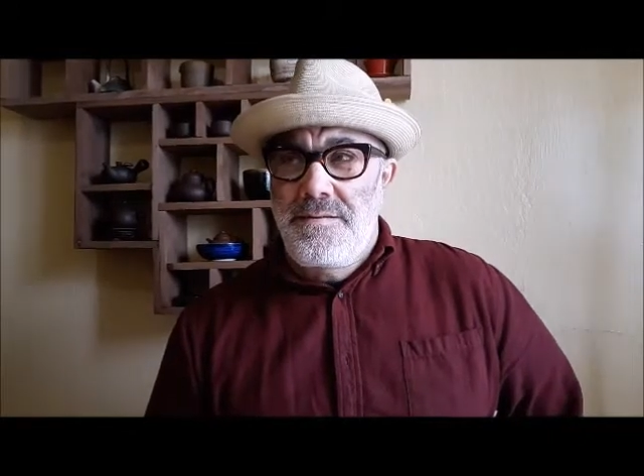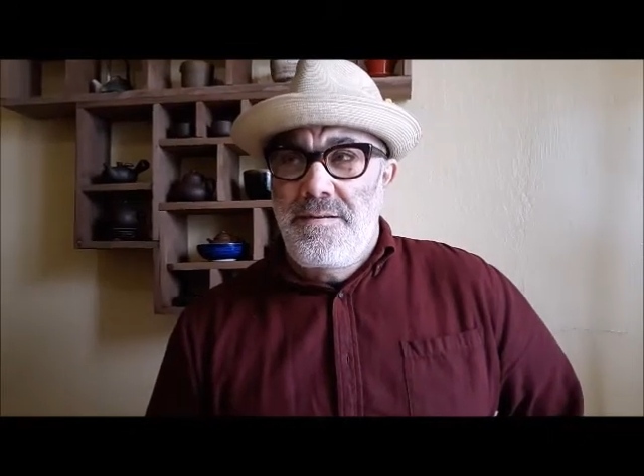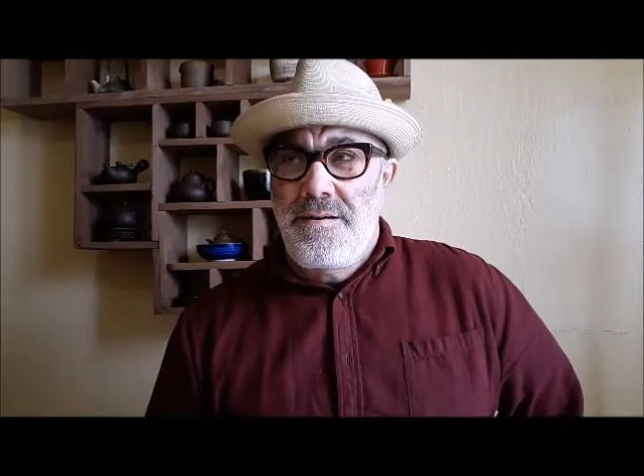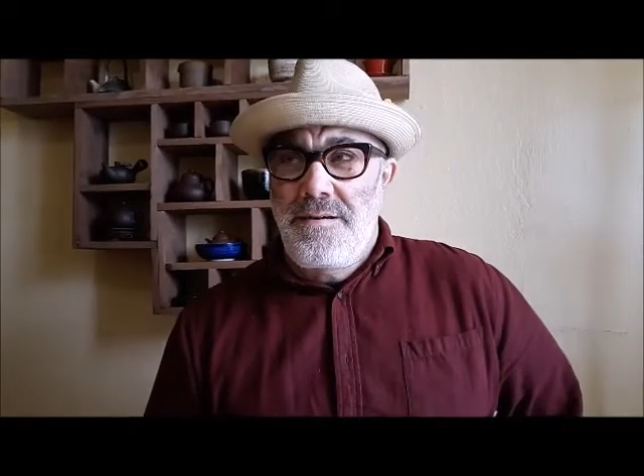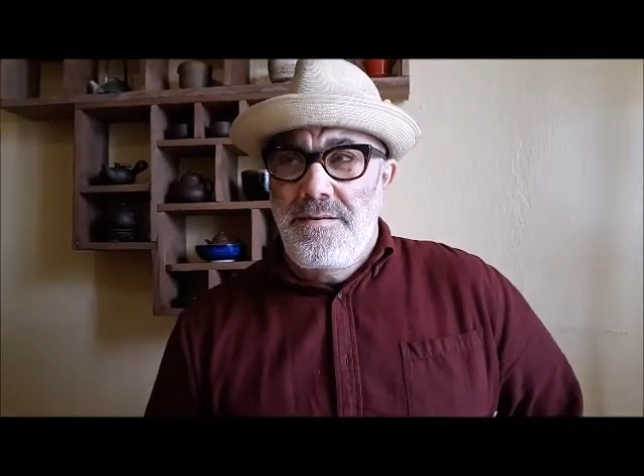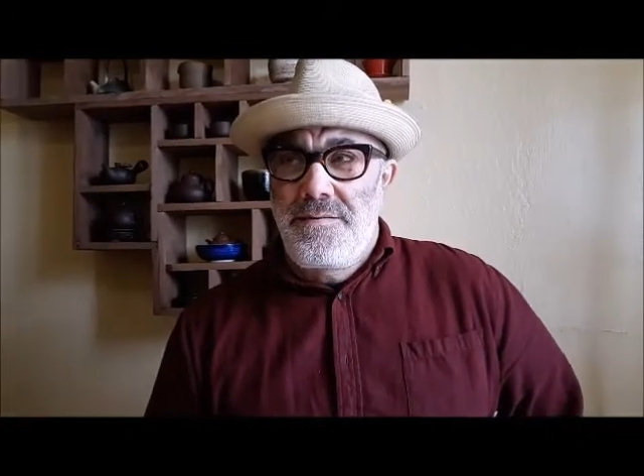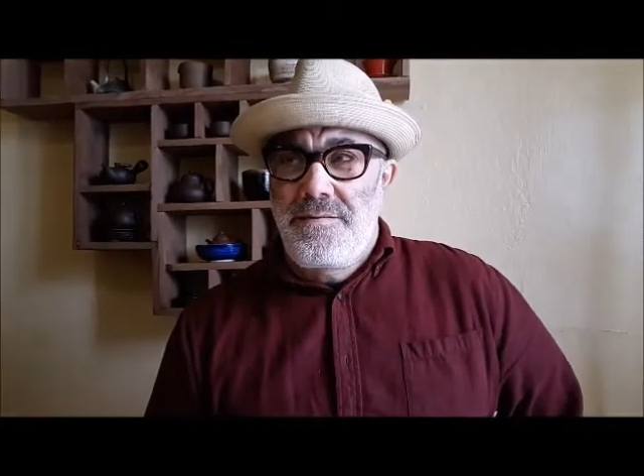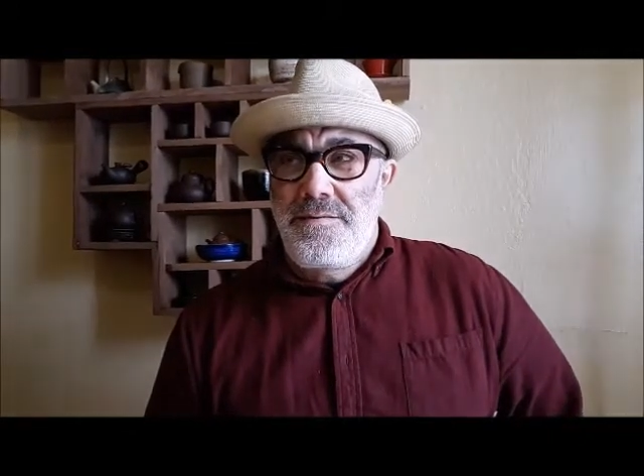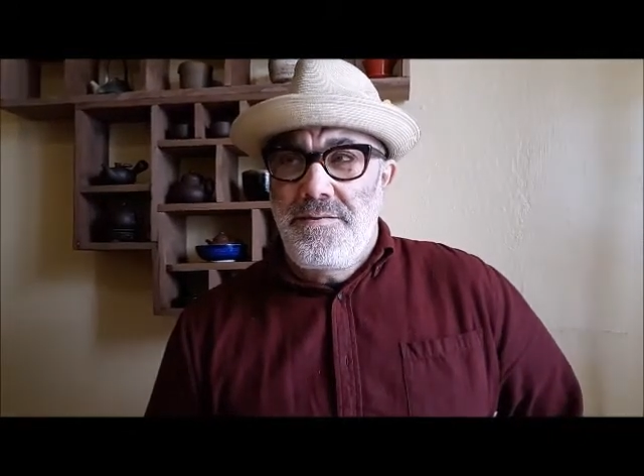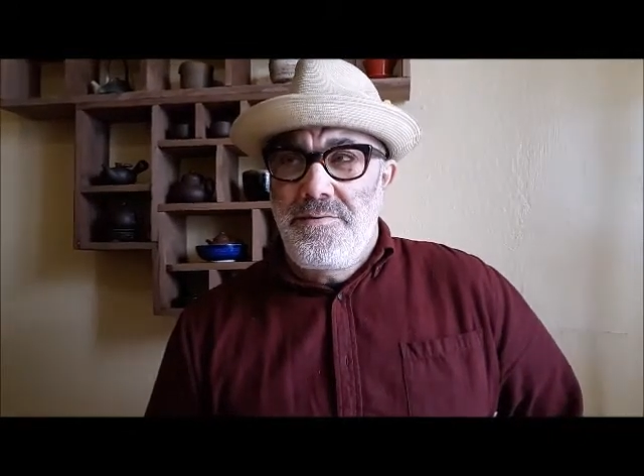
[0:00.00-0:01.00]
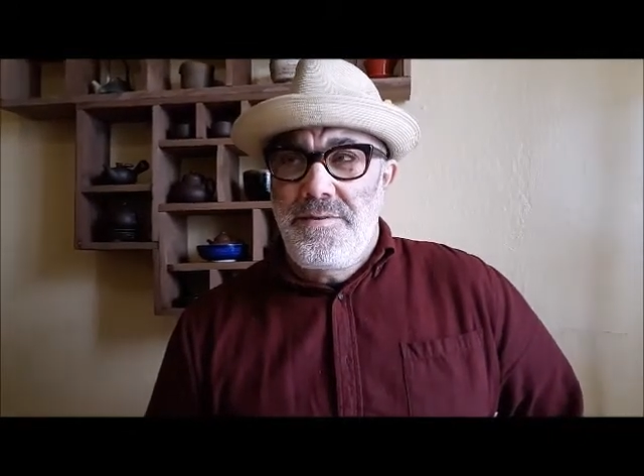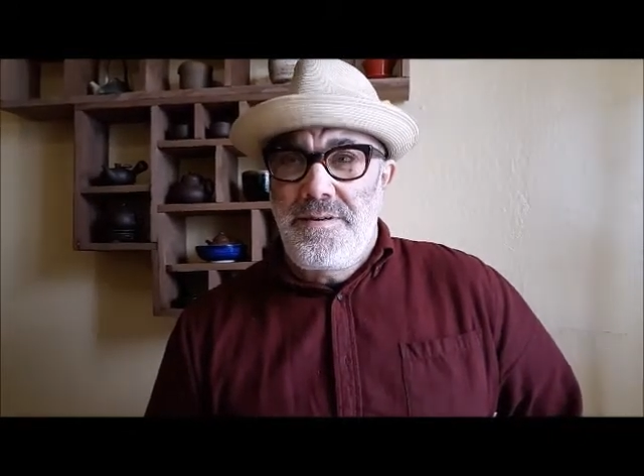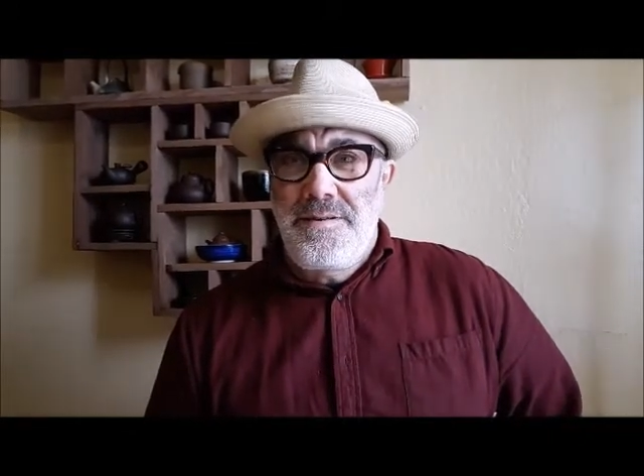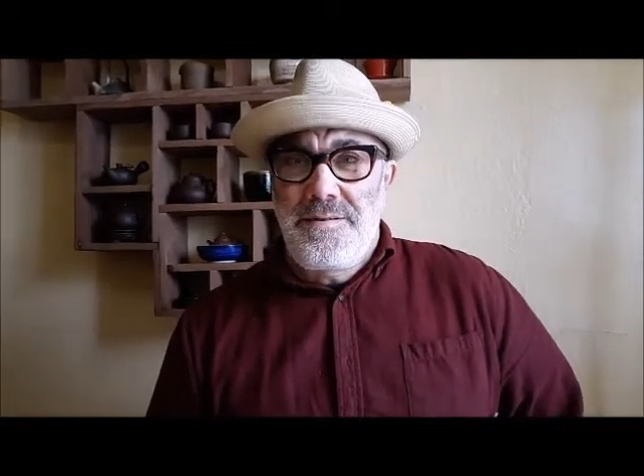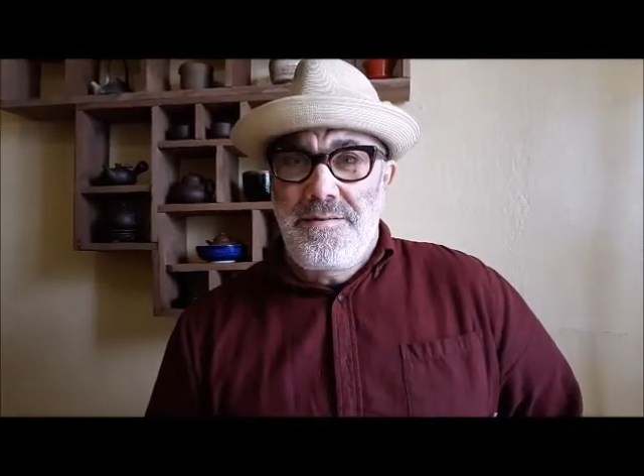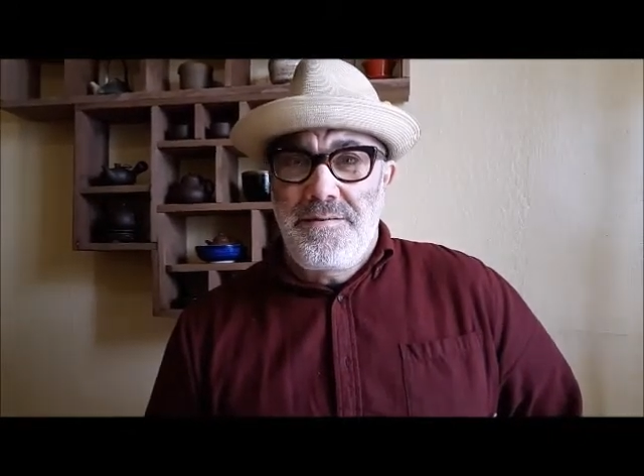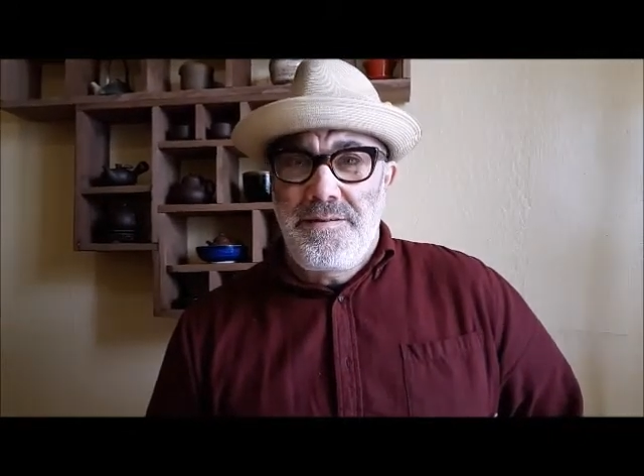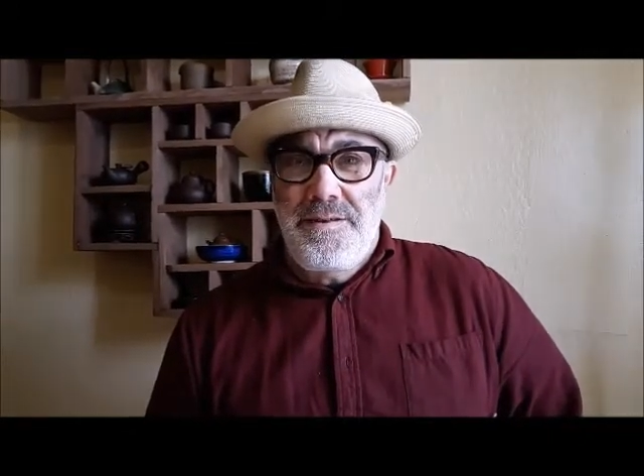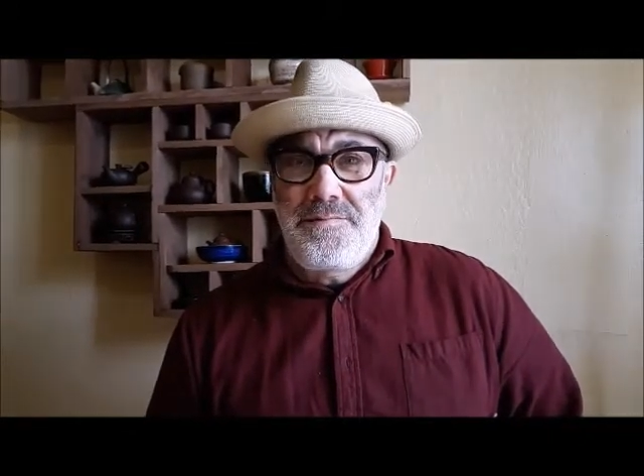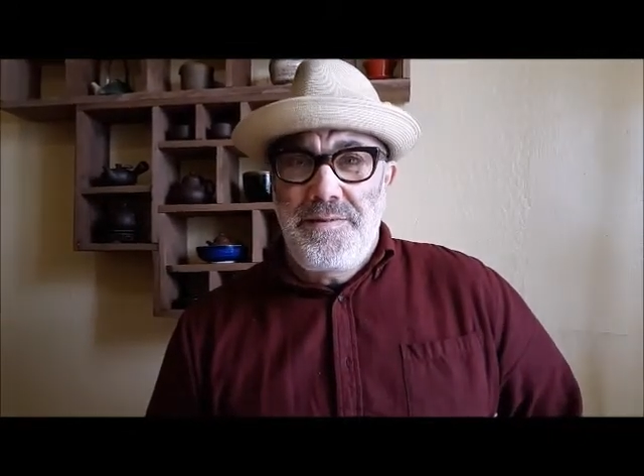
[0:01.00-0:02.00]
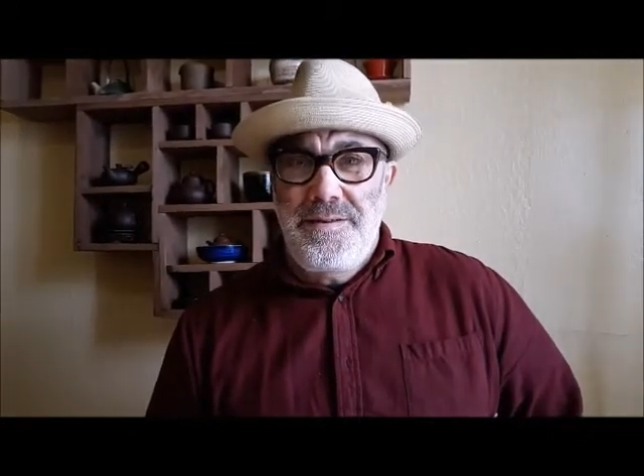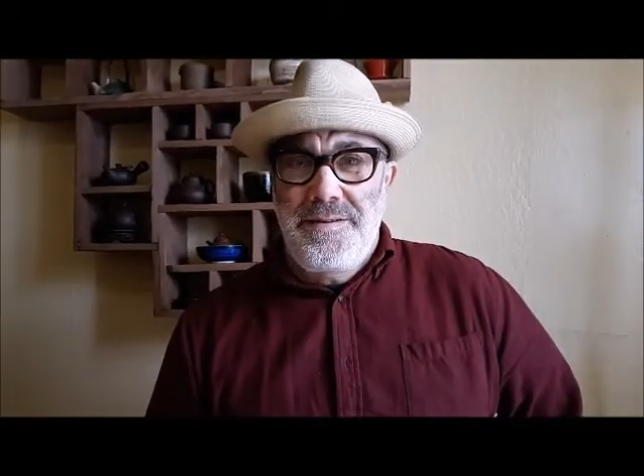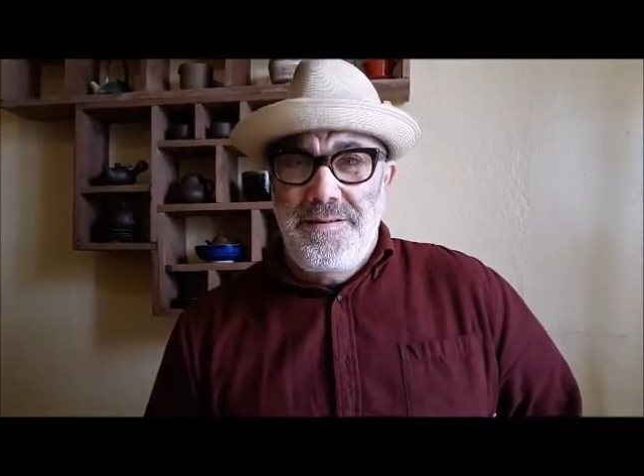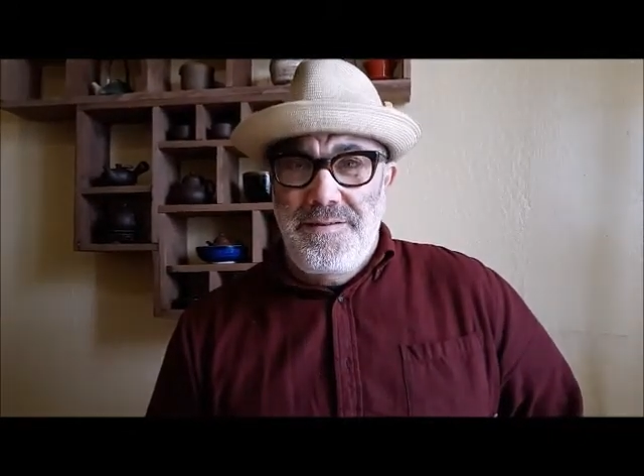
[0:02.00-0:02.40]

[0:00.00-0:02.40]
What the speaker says: started doing it and loved it,